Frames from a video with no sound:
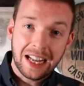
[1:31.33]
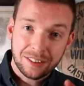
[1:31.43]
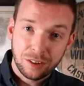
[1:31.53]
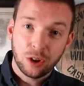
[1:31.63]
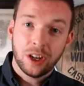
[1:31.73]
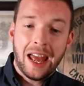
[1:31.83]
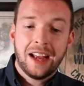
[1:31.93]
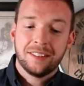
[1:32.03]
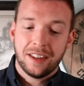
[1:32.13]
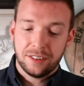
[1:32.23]
Let's look at
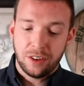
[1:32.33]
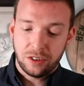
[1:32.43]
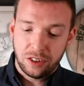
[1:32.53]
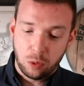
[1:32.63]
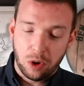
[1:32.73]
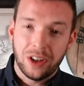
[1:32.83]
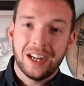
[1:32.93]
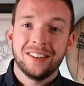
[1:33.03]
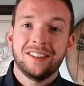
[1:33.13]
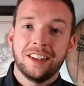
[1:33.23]
Excise Notice
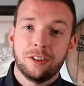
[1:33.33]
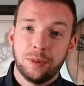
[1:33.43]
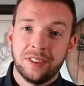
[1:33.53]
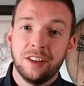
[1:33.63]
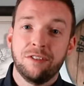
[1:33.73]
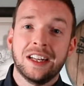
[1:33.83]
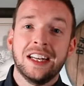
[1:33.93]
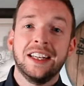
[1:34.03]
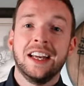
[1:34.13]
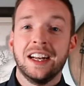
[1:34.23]
196 specifically